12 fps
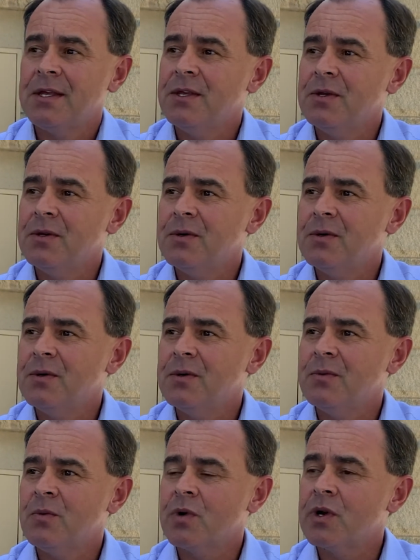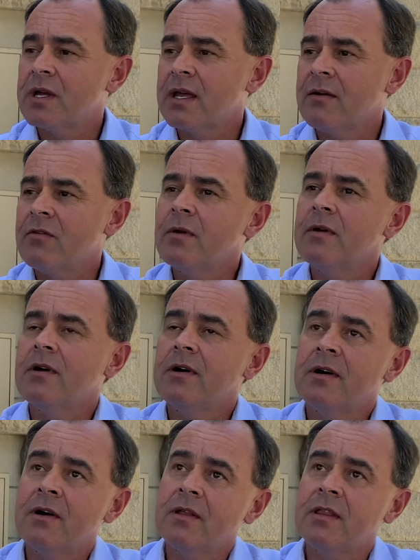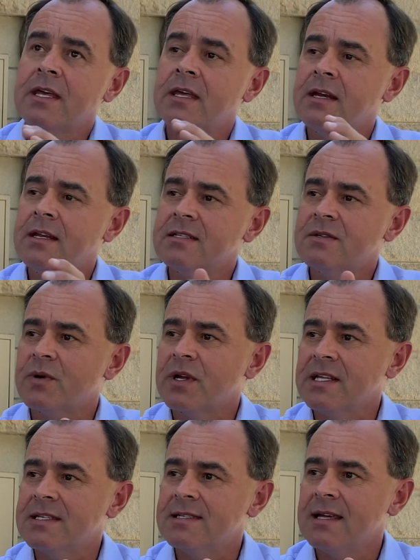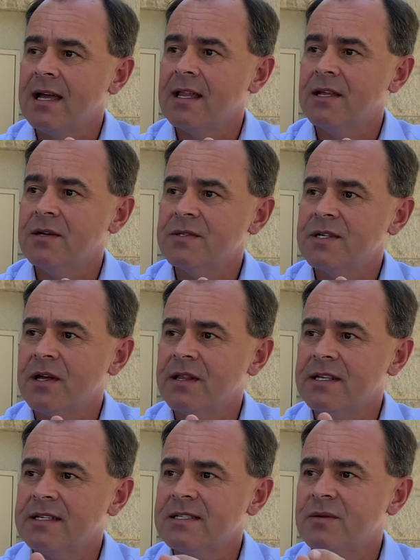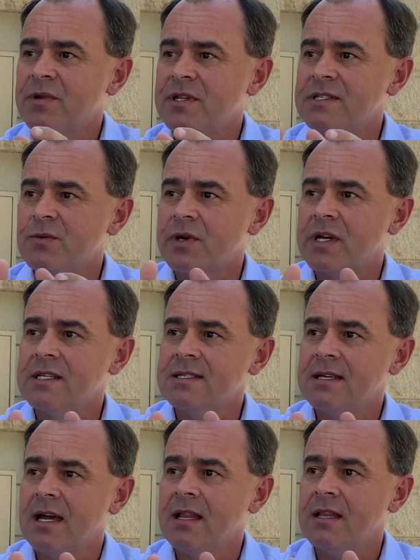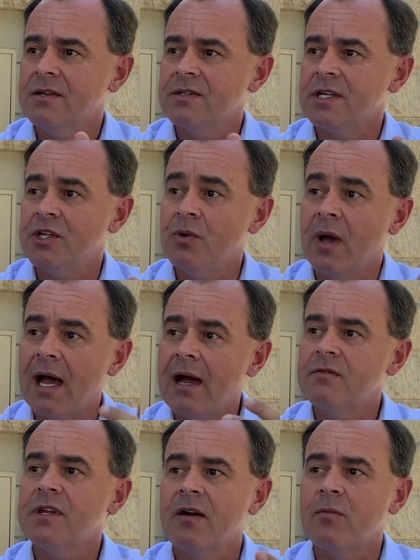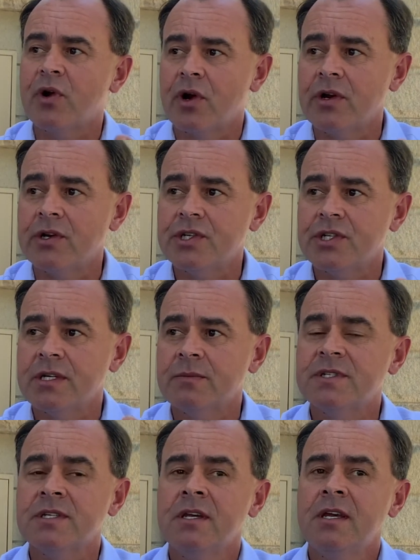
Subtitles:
you work, all the entities work in silos, all the disciplines work in silos, and you have to have partnerships.